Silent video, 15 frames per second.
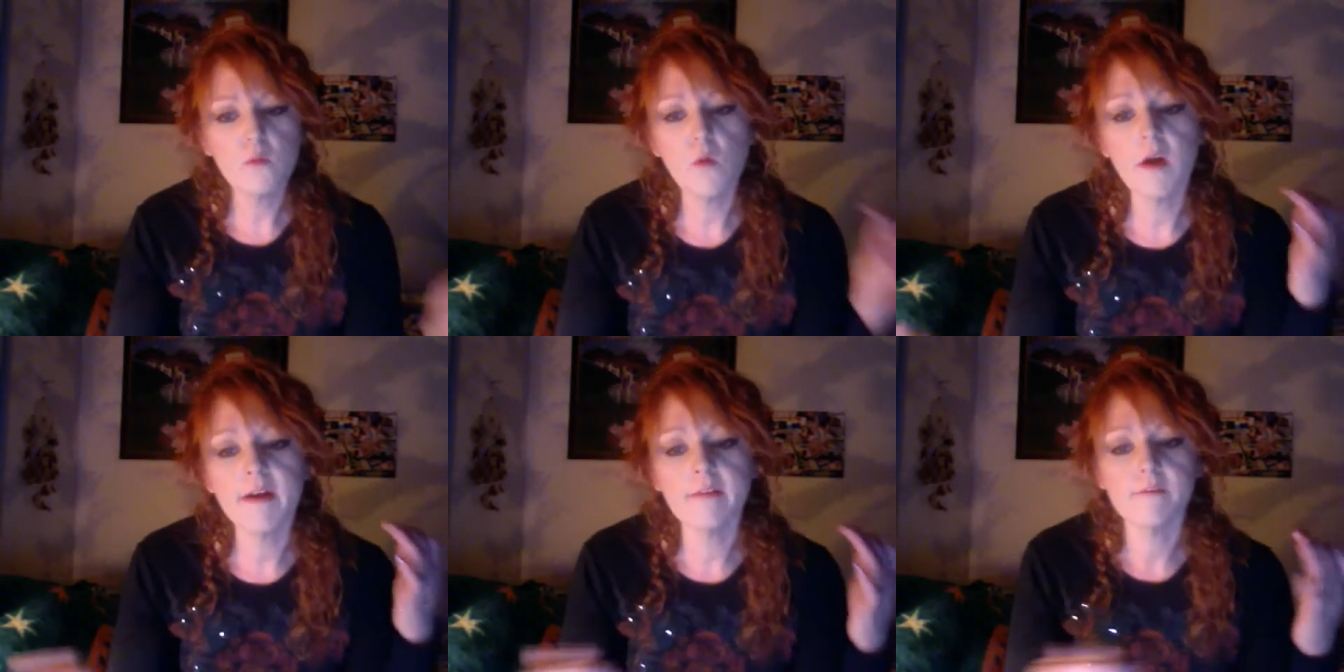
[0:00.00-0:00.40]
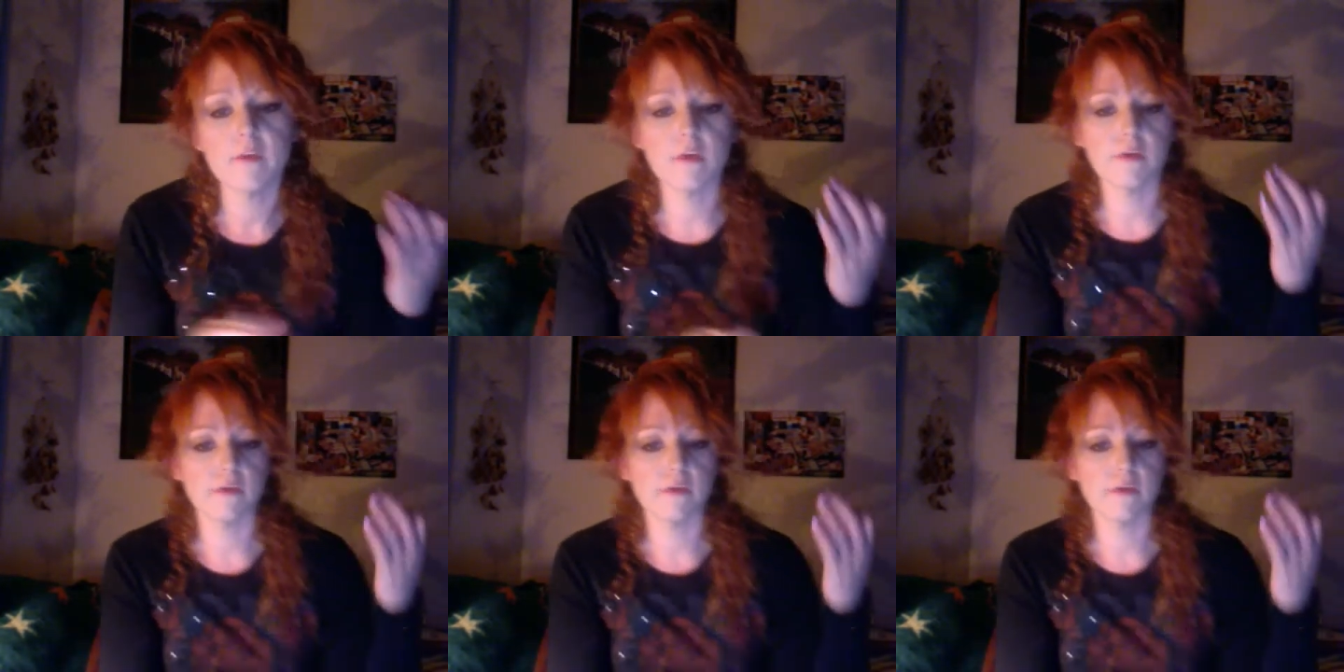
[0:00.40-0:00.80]
one of
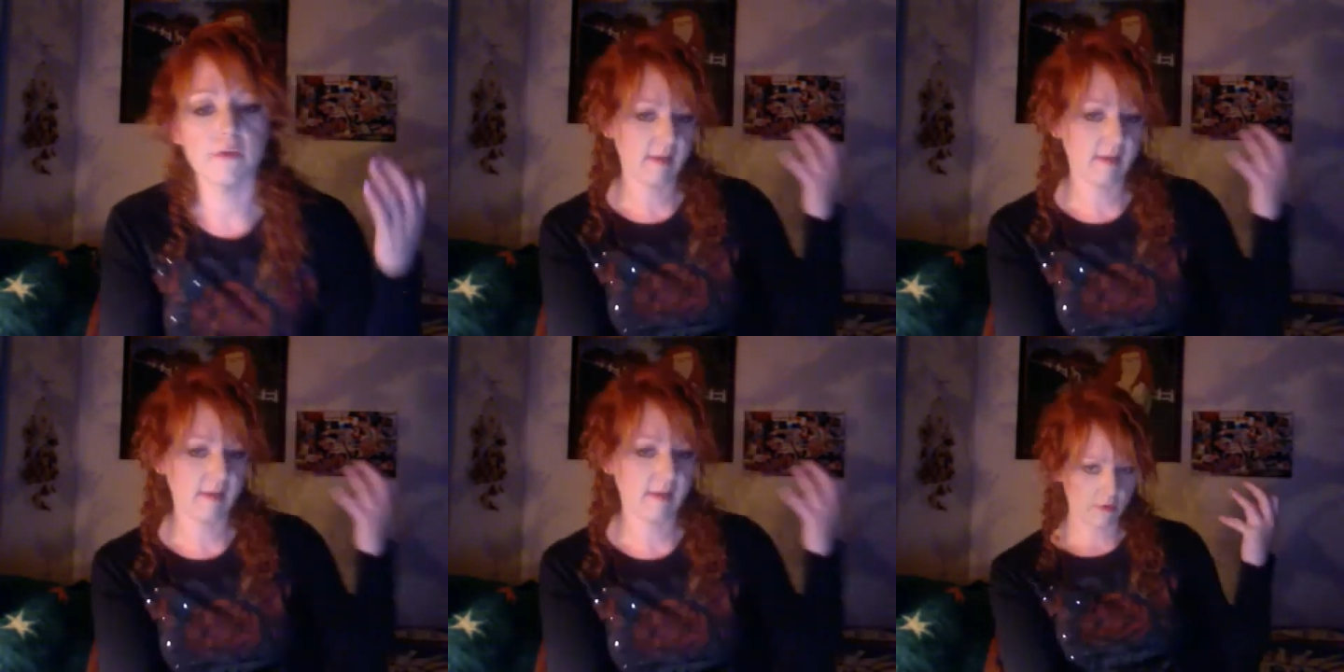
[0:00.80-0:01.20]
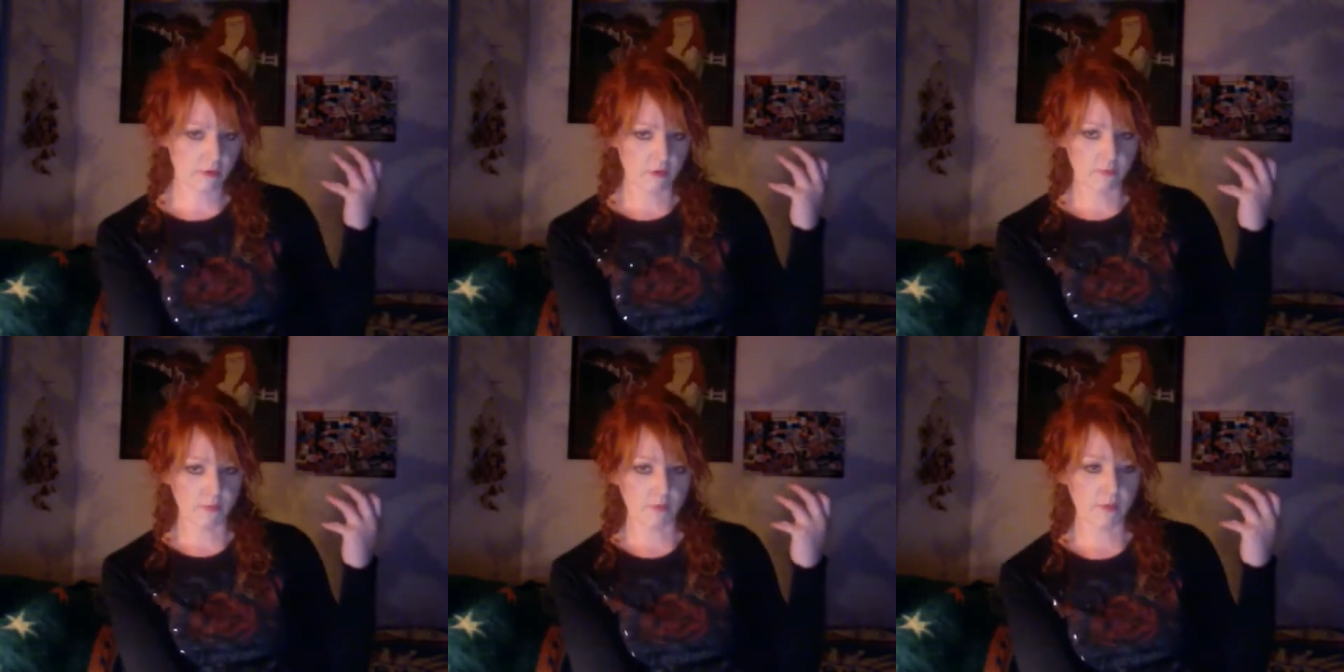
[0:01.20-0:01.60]
your things
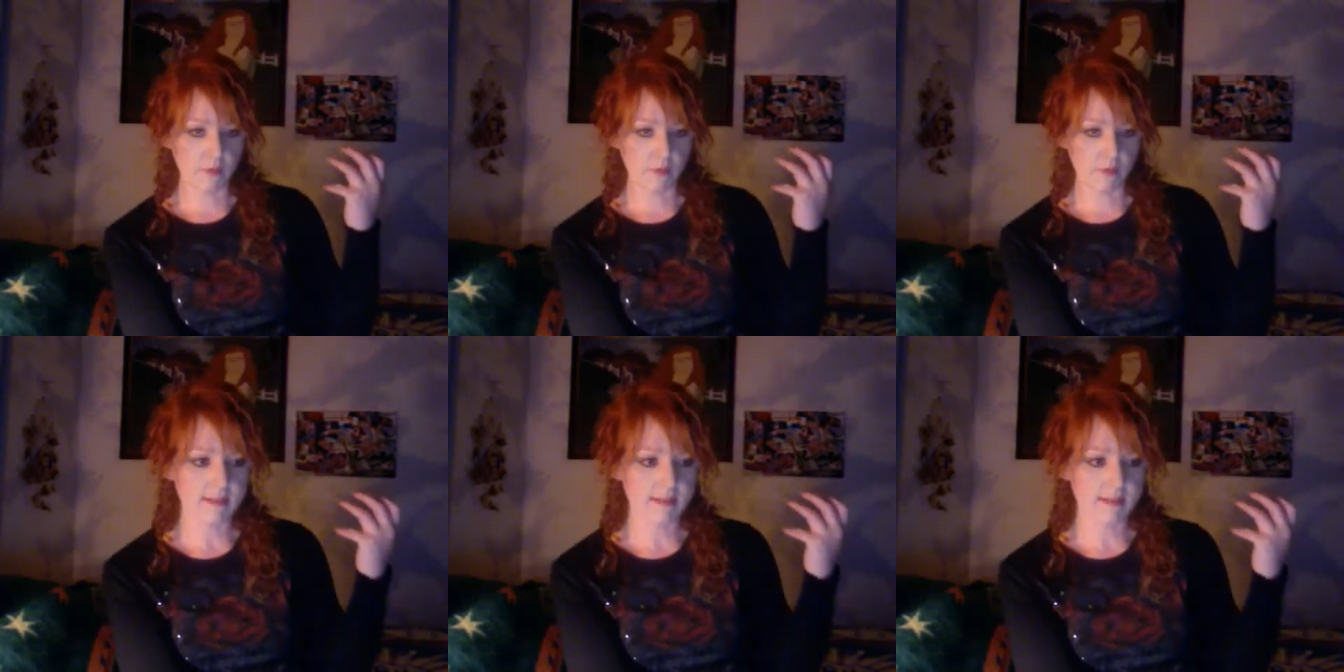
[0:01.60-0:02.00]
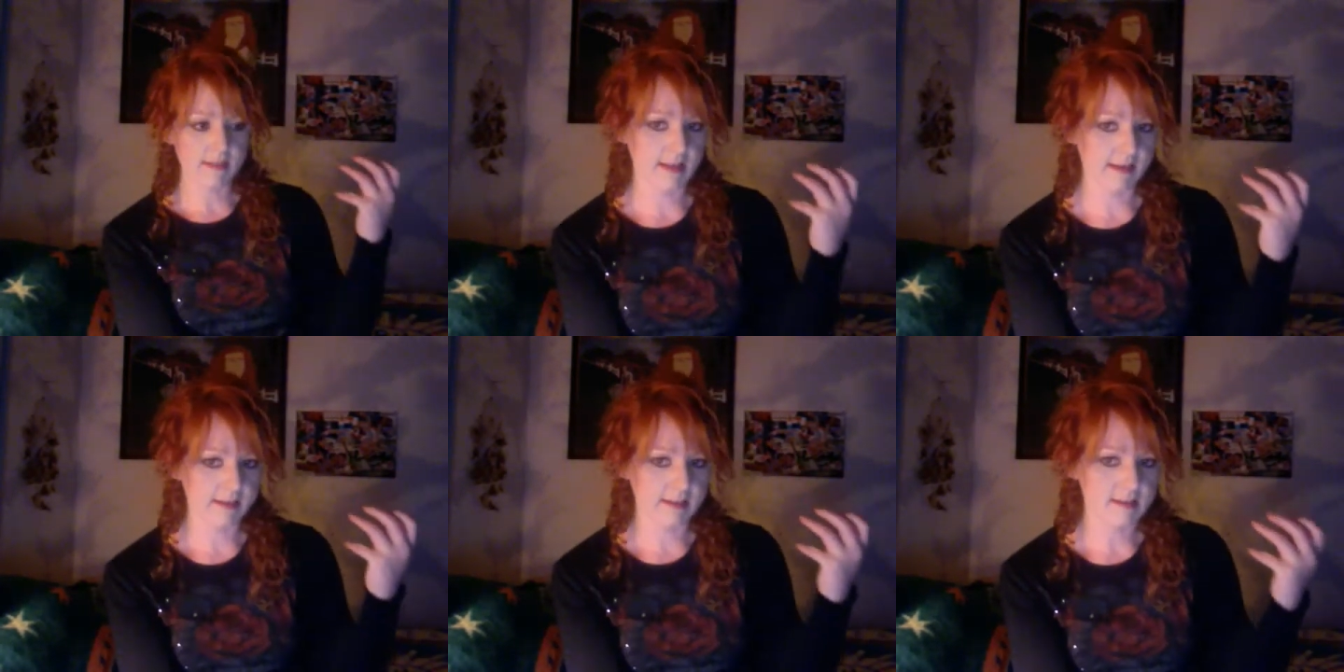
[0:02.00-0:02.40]
on your board is
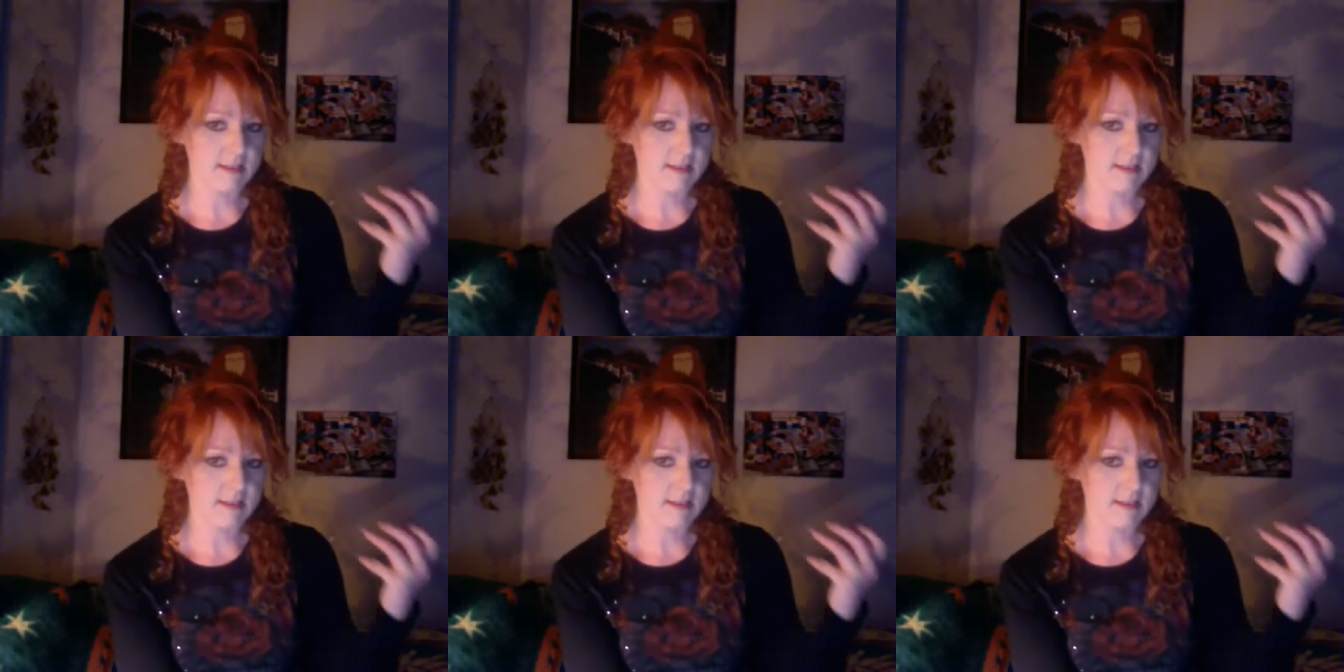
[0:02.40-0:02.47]
like